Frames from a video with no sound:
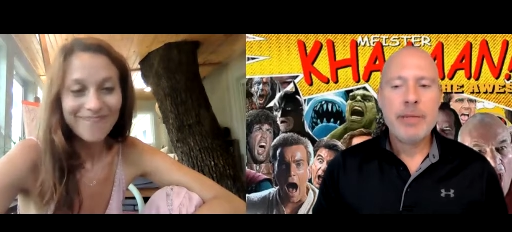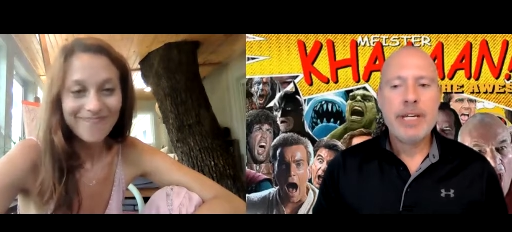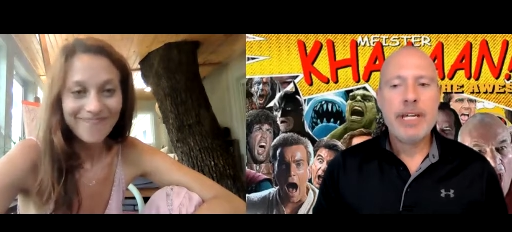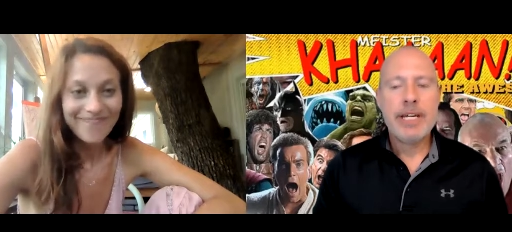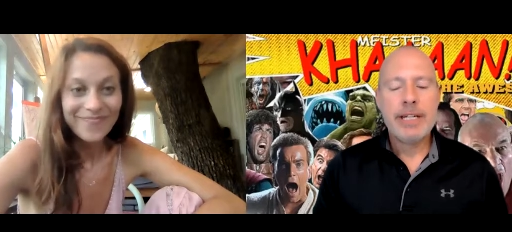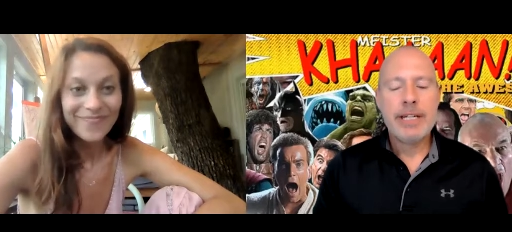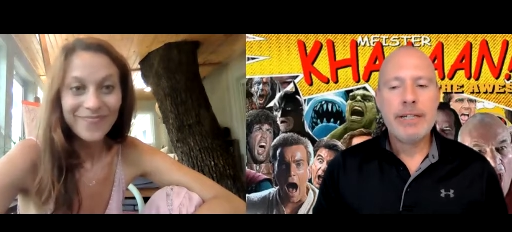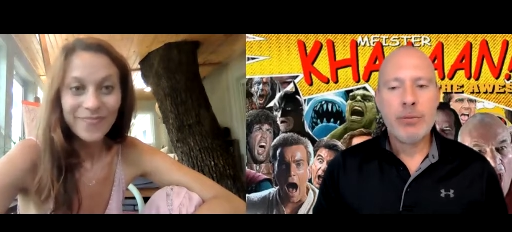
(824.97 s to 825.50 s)
Speaker 1: been
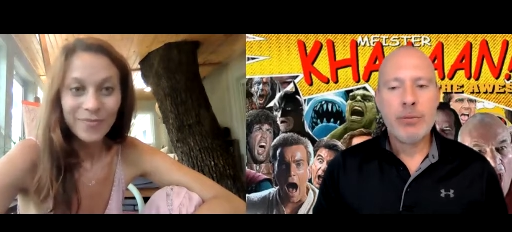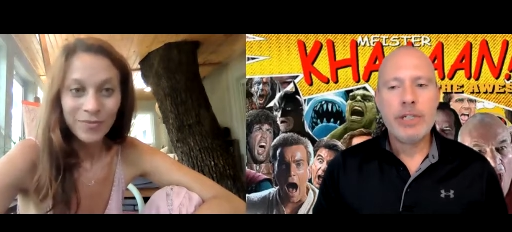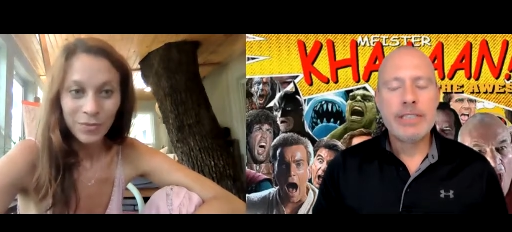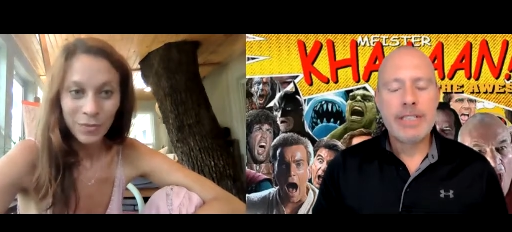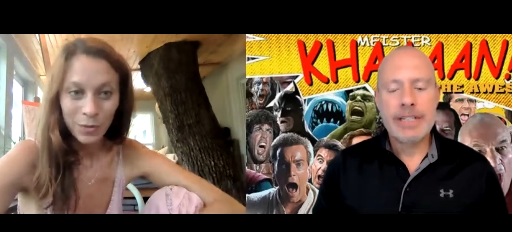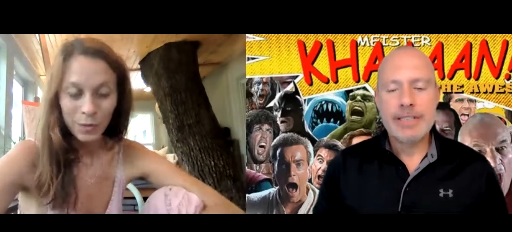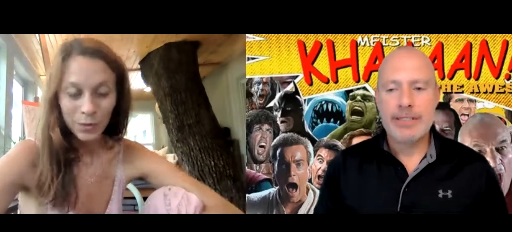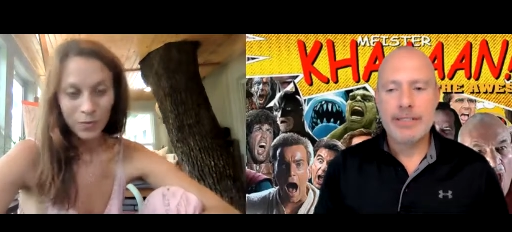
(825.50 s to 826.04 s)
getting
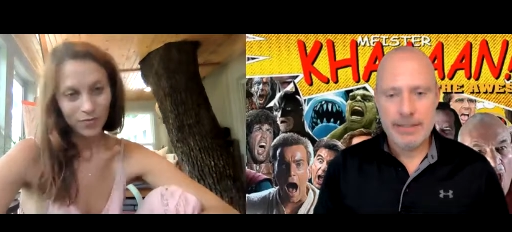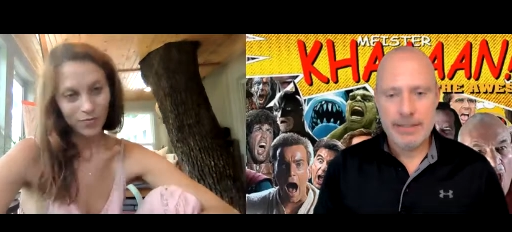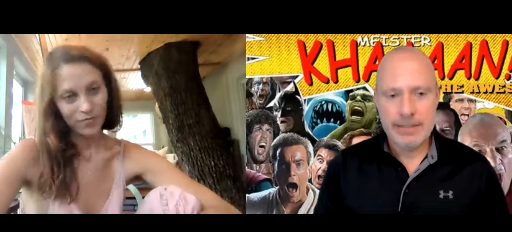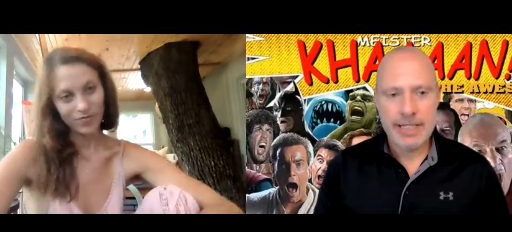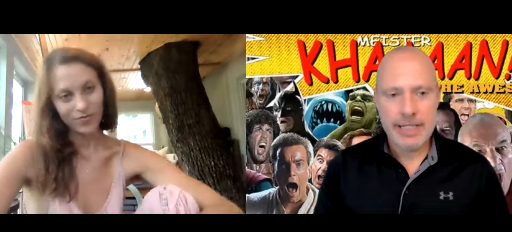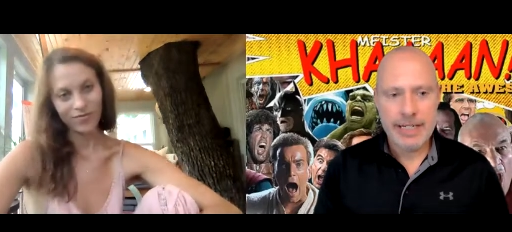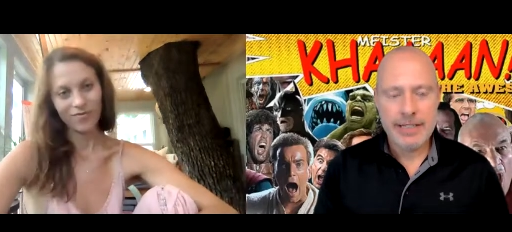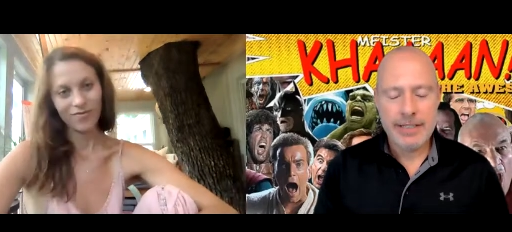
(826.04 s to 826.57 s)
once I
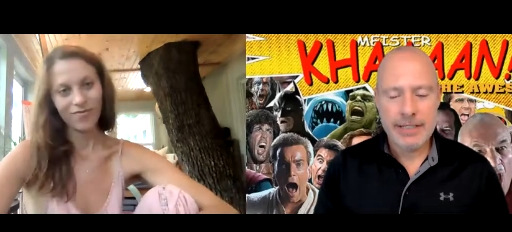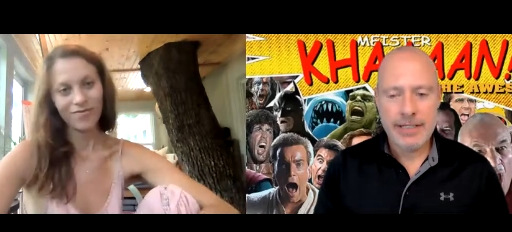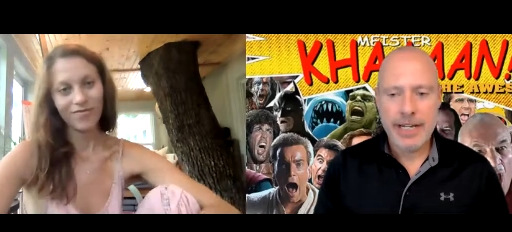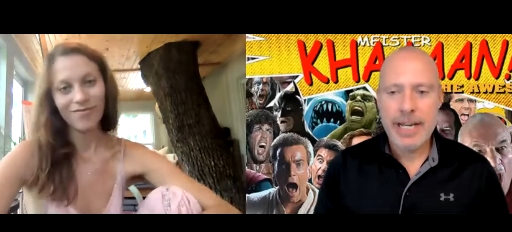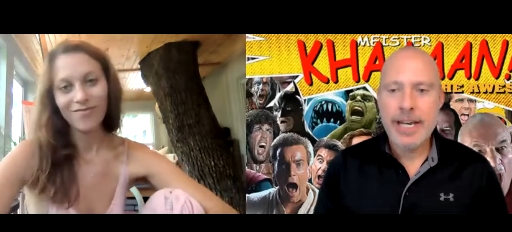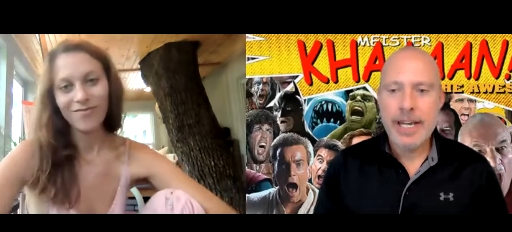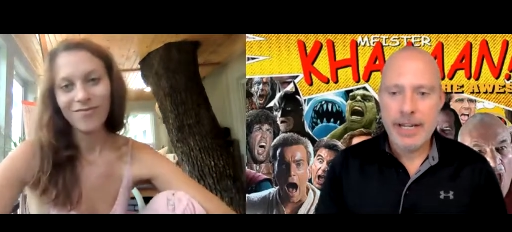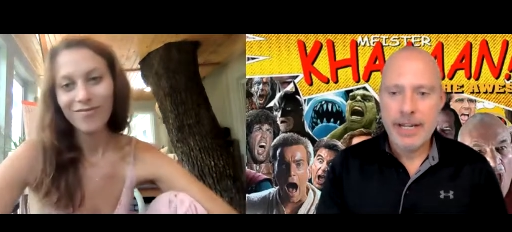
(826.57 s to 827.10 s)
set out that
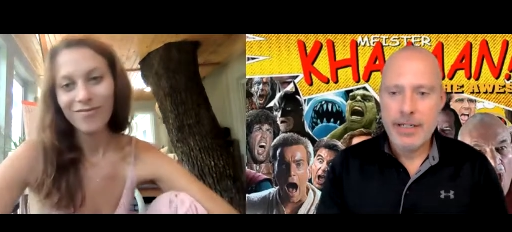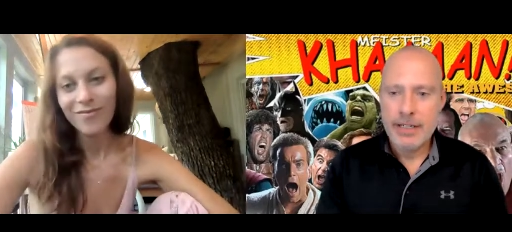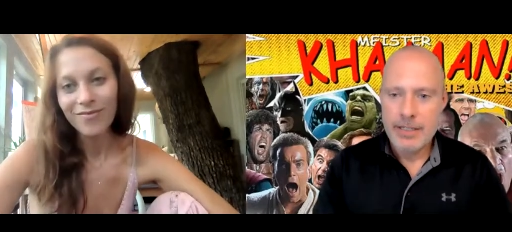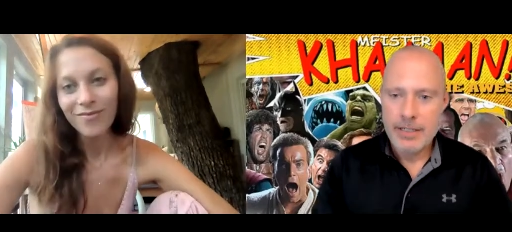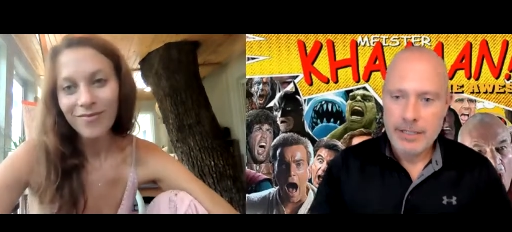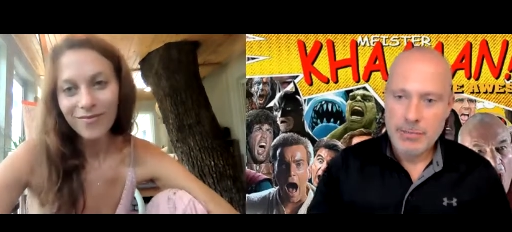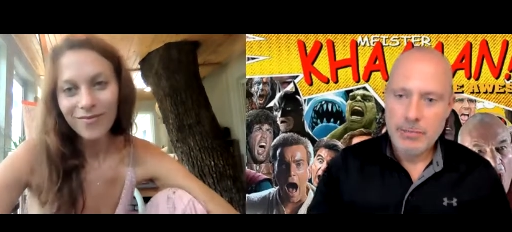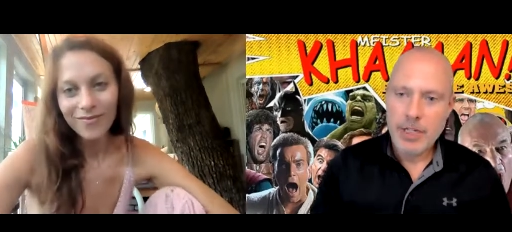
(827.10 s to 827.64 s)
hey,
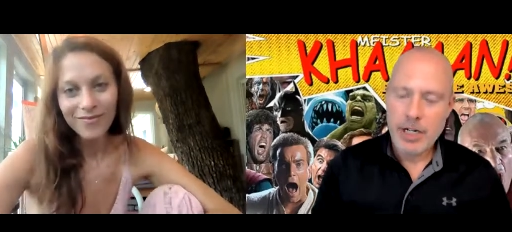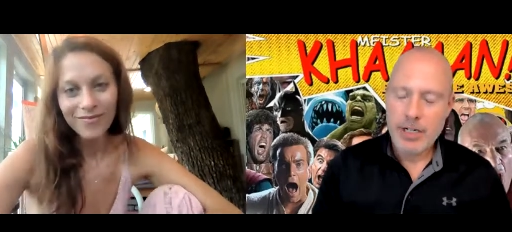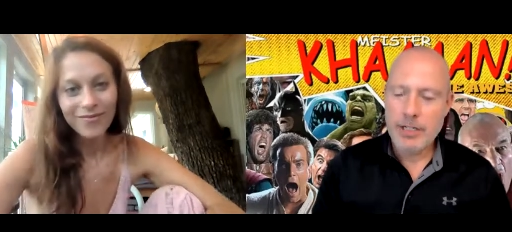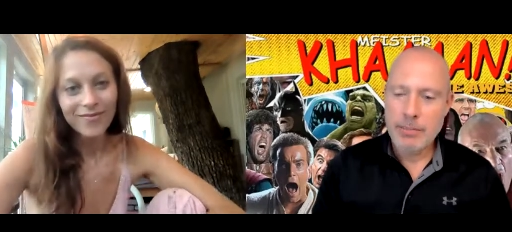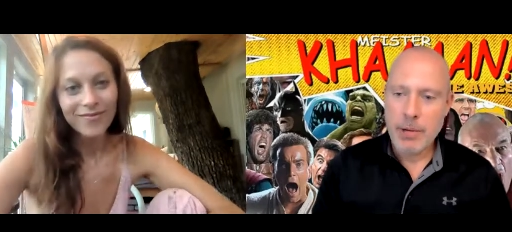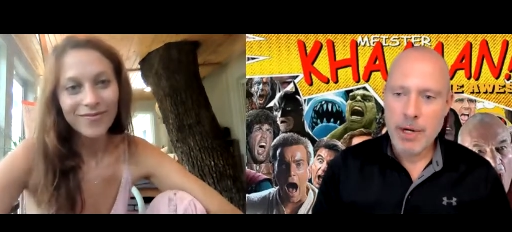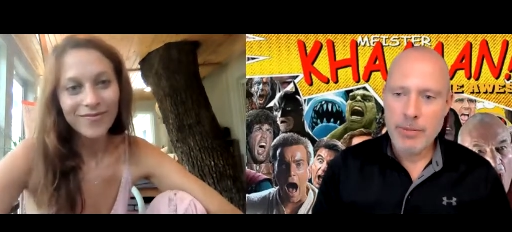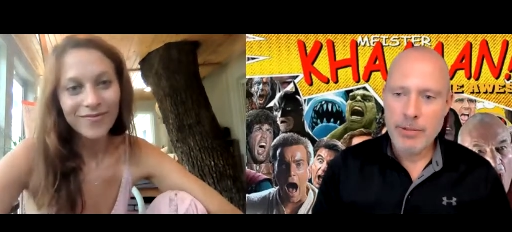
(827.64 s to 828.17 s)

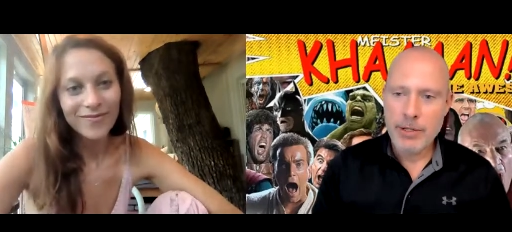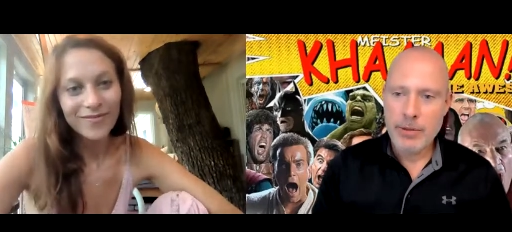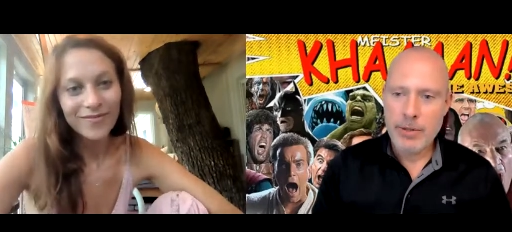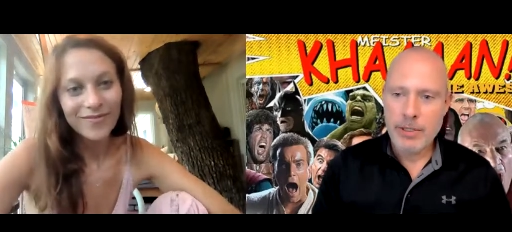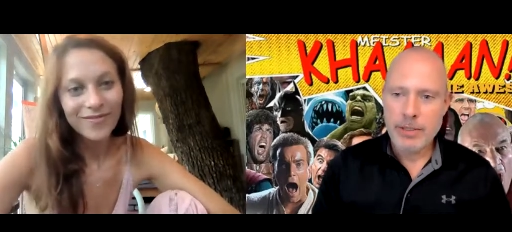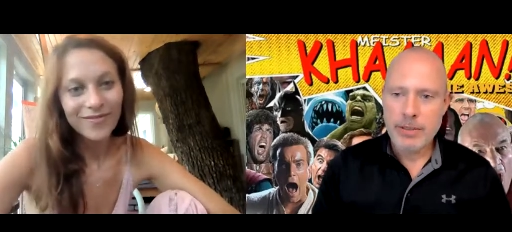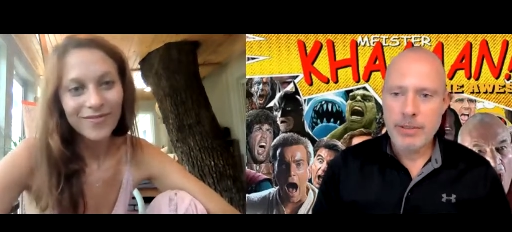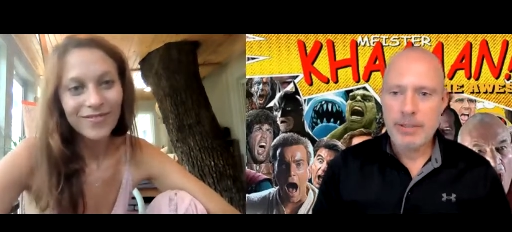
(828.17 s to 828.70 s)
talking to Barbara
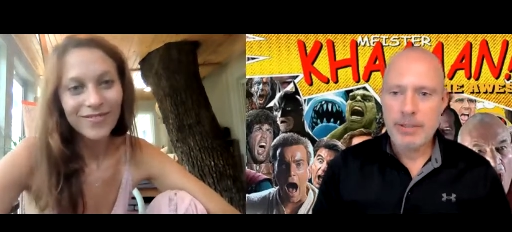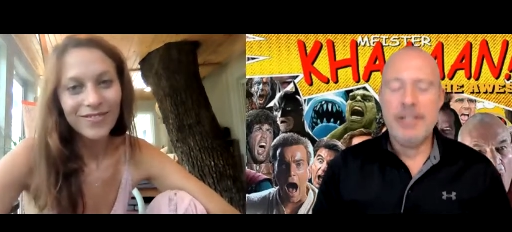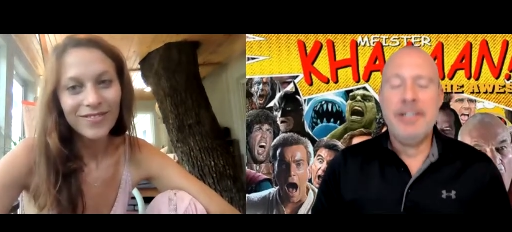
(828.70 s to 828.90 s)
Gordon.